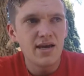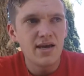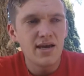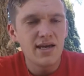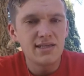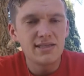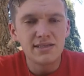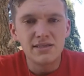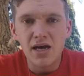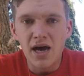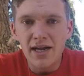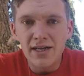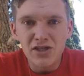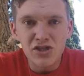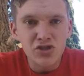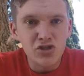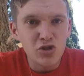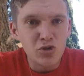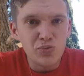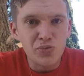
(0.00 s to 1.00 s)
It's not a
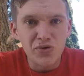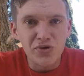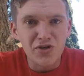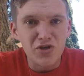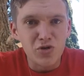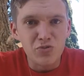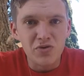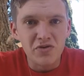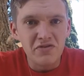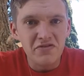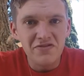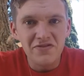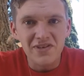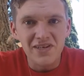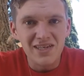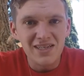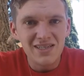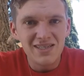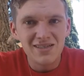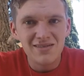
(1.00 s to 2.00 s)
superhuman
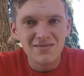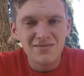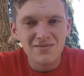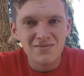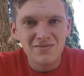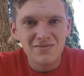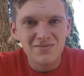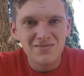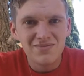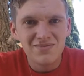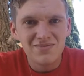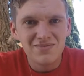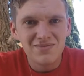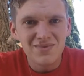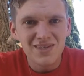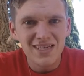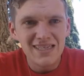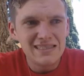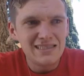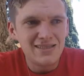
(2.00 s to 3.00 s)
feat.
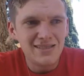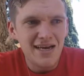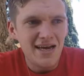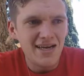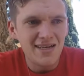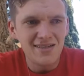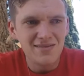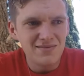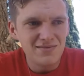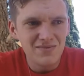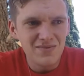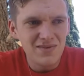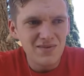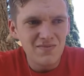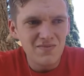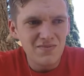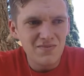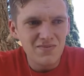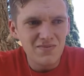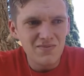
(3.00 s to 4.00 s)
It's not.
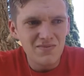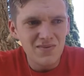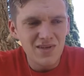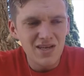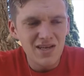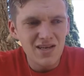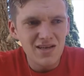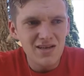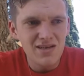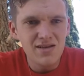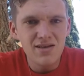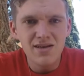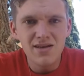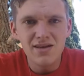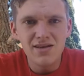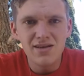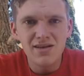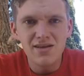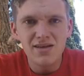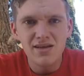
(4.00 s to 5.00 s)
It
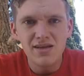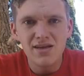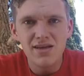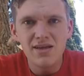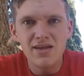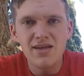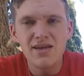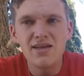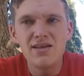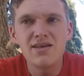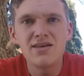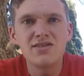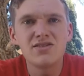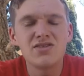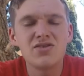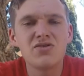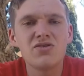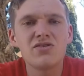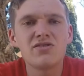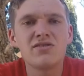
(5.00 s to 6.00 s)
is
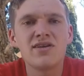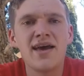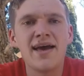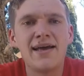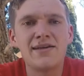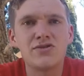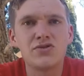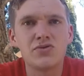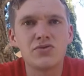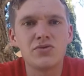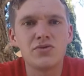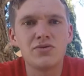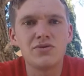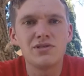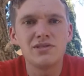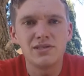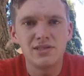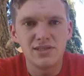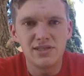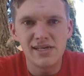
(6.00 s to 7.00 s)
your natural
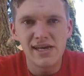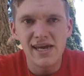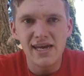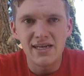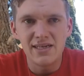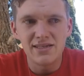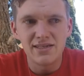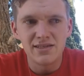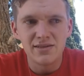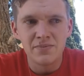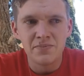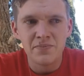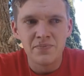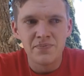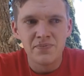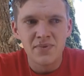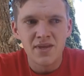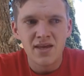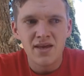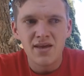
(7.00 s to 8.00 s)
state,
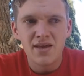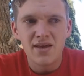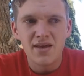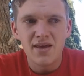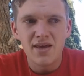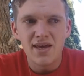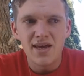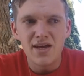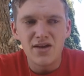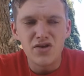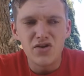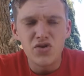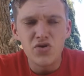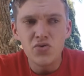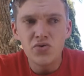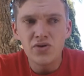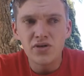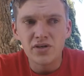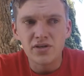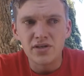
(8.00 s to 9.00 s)
and you
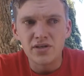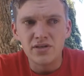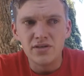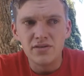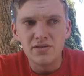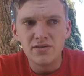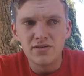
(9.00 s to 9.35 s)
could